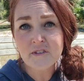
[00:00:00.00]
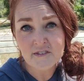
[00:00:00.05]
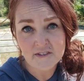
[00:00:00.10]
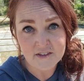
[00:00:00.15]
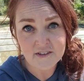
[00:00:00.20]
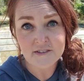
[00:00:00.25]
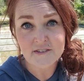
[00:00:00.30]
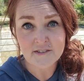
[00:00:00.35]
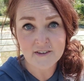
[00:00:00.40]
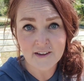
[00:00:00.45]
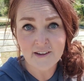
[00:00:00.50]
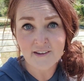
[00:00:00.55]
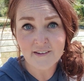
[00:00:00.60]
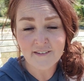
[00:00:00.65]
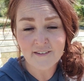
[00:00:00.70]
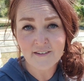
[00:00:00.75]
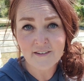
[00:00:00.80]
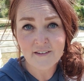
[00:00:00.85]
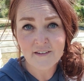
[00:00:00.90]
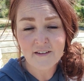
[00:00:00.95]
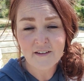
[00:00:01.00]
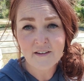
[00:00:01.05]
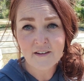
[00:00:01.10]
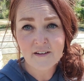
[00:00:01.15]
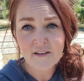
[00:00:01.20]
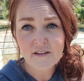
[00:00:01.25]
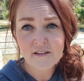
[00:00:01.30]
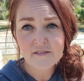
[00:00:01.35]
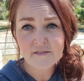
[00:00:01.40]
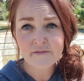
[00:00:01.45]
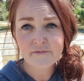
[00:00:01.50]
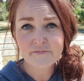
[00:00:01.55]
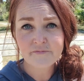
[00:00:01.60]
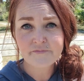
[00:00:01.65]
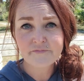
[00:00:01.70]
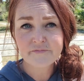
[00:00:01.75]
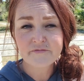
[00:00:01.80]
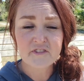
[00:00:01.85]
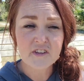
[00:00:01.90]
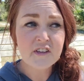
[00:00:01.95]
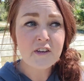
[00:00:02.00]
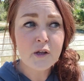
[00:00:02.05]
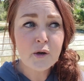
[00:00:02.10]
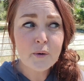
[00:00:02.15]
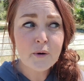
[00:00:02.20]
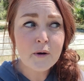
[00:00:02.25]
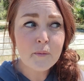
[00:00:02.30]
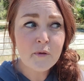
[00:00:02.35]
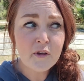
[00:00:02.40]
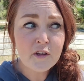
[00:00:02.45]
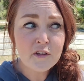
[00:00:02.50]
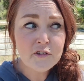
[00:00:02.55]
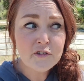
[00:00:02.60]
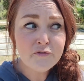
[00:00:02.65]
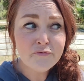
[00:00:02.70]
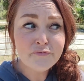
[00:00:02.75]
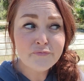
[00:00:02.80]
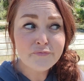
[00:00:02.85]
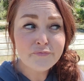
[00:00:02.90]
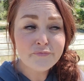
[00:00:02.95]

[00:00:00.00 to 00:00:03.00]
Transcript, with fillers: resisting. You know what I mean?